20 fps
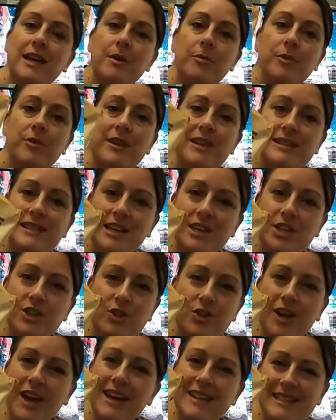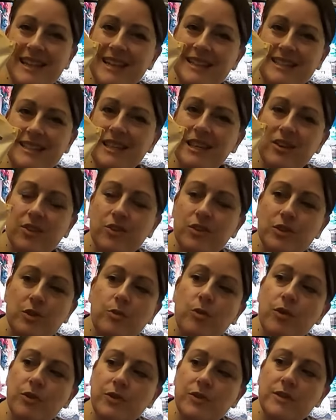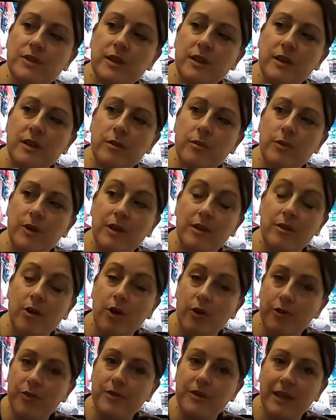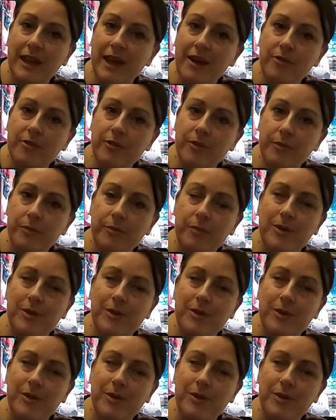but these actually look identical to ones that we often get from,